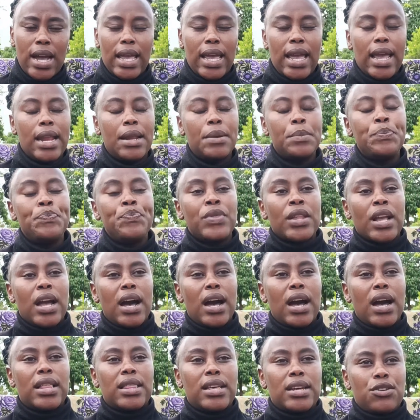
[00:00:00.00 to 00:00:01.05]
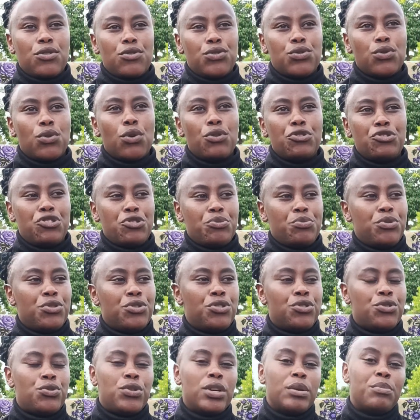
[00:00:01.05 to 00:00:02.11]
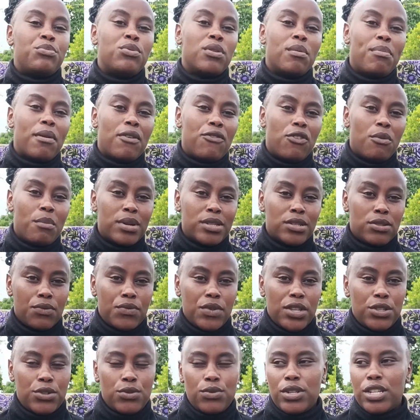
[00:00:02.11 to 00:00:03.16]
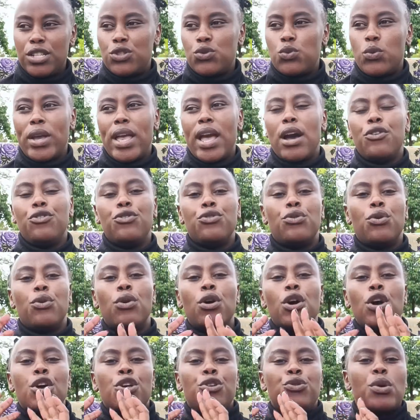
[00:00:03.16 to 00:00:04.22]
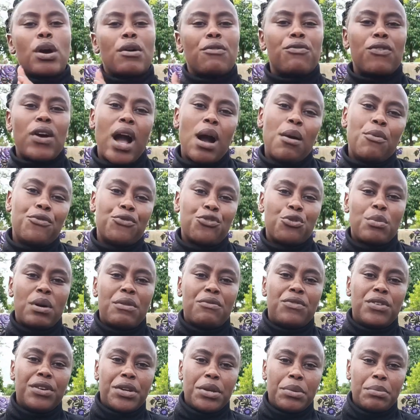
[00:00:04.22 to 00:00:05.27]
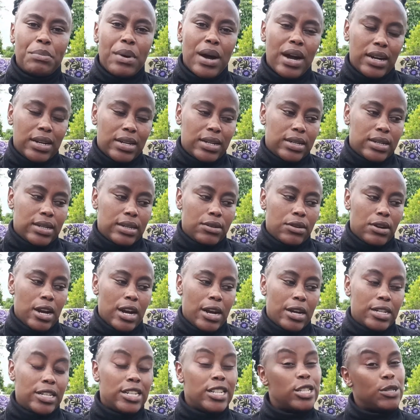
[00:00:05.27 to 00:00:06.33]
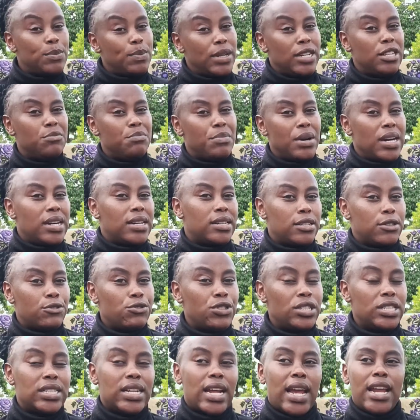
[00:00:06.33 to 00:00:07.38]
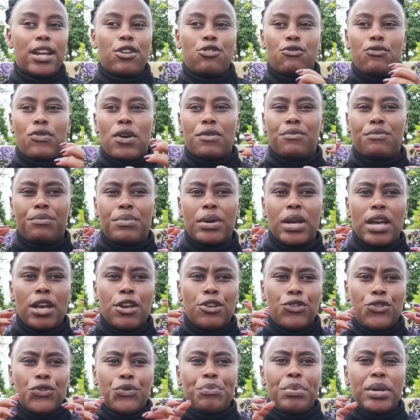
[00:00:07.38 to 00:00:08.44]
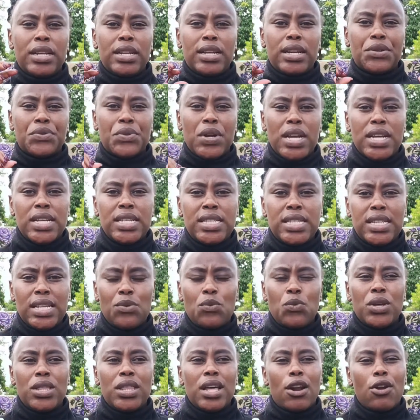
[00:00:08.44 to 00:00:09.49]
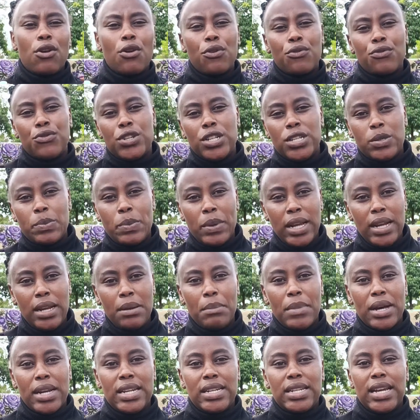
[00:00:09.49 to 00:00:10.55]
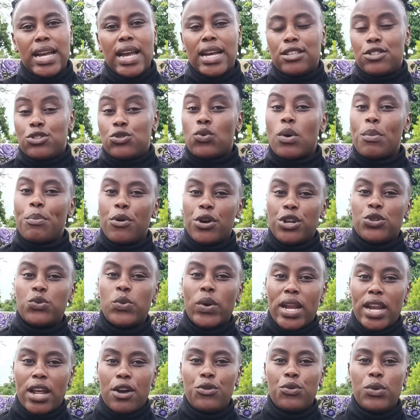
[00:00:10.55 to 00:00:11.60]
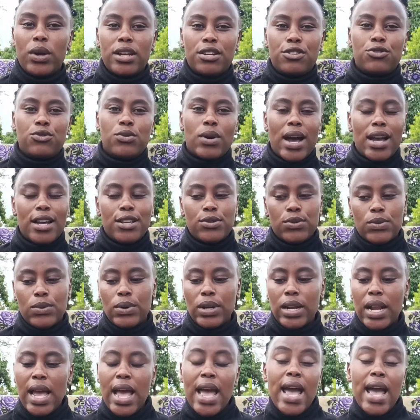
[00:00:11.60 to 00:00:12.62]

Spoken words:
again, that also contributes to the poor performance of the students, where, you know, you have come from a very disciplined background, and you've been raised with a lot of discipline, but it gets to a point where now you get to high school,